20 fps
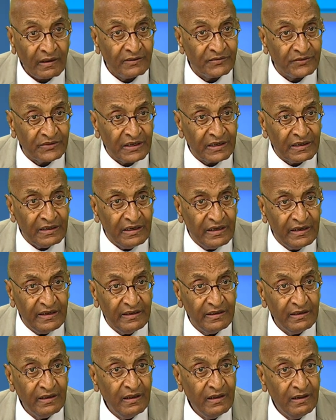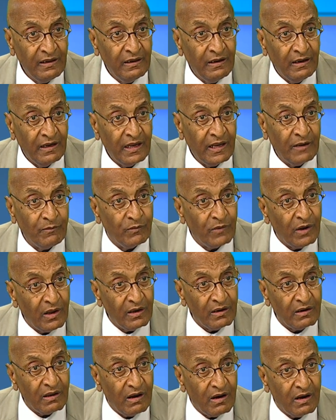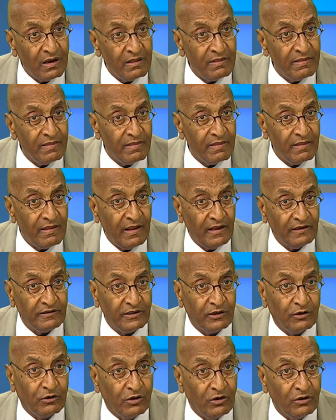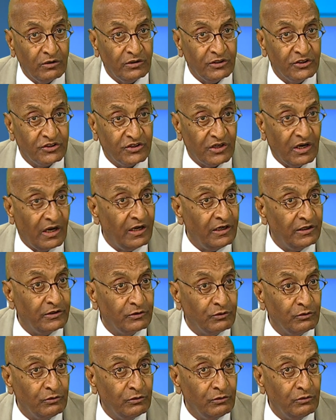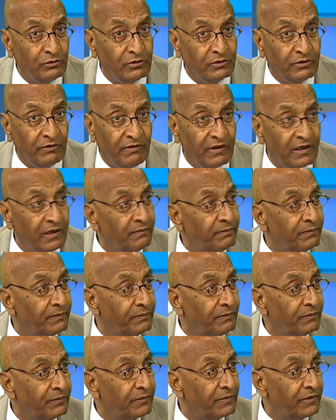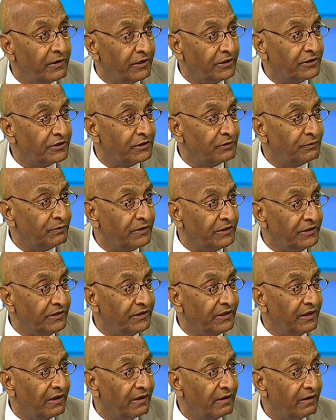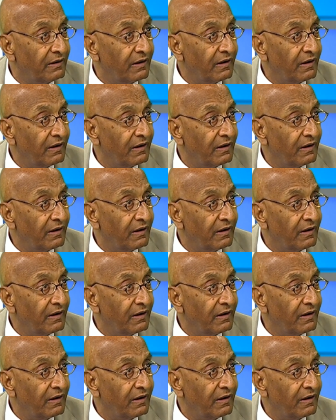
Secondly, Imran Khan has a good desire to develop relations with India.